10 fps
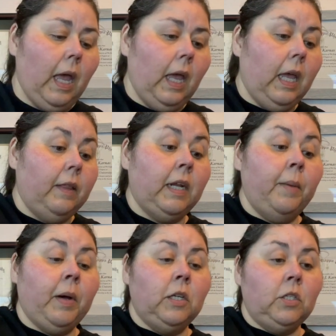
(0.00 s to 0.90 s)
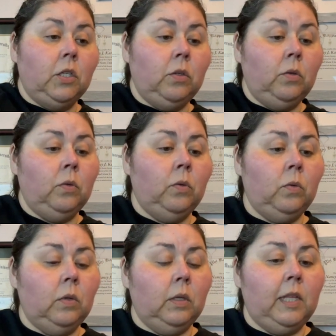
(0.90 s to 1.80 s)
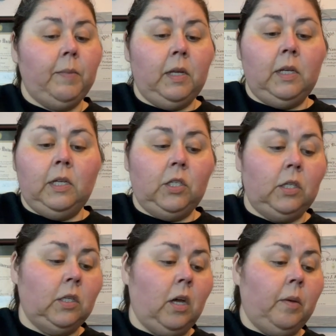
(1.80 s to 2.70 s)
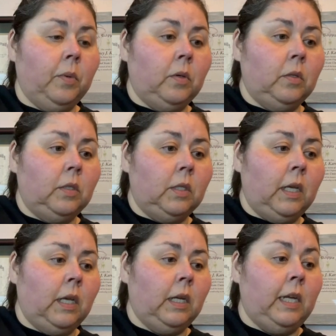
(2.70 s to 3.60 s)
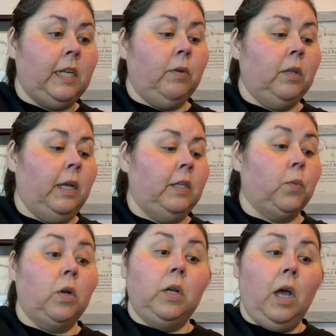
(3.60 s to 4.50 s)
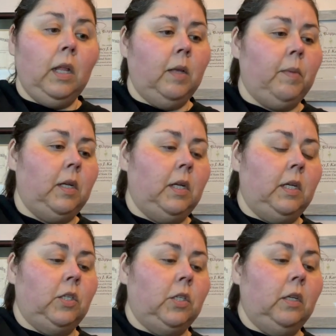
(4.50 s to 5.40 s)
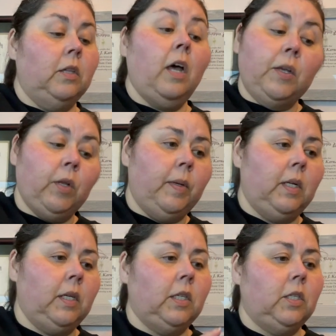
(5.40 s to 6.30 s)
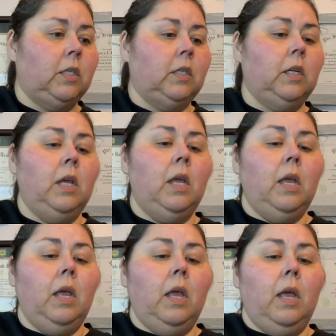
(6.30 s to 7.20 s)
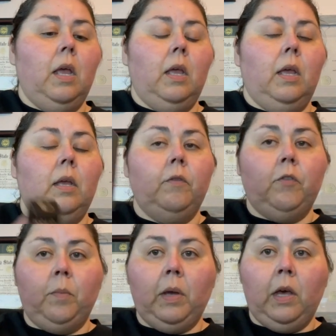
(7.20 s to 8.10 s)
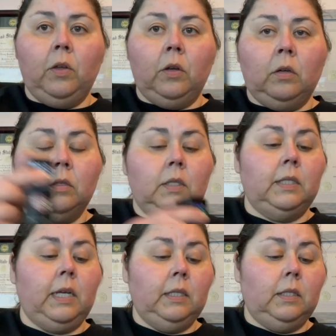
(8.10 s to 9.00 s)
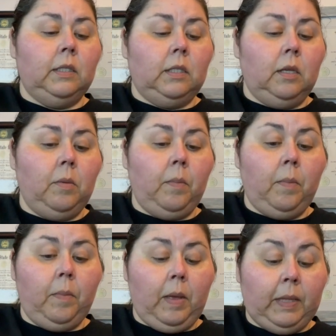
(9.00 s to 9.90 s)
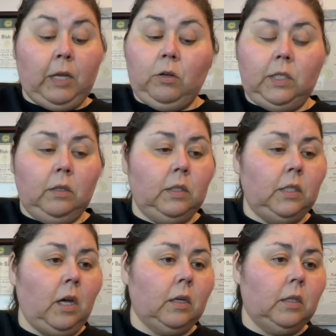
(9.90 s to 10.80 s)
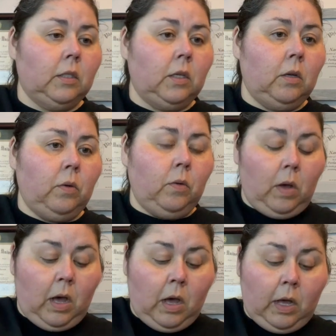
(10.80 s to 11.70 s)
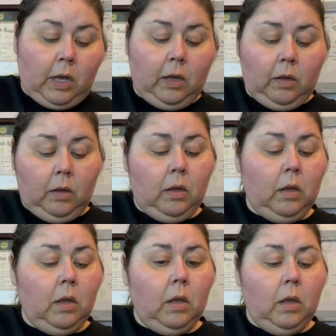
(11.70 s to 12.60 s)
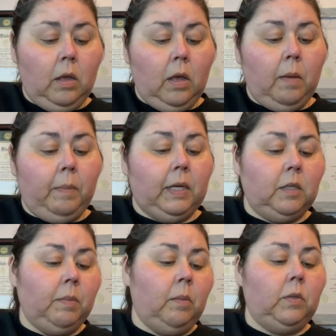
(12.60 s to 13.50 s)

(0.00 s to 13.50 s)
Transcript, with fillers: And then I bought two limited edition toppers that I didn't realize were not limited edition, thought they were limited edition from other sets, but they were still in stock. So I picked them up.